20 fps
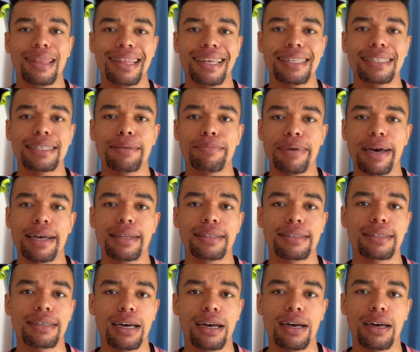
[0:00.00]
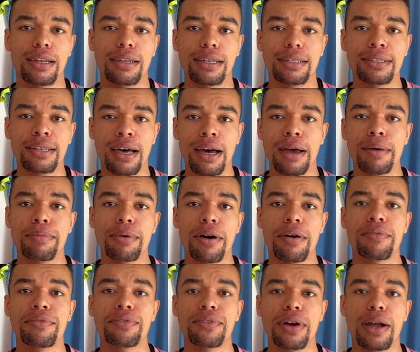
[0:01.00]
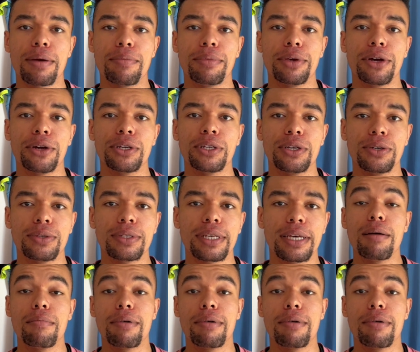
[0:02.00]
This depends on the type of frame you're using,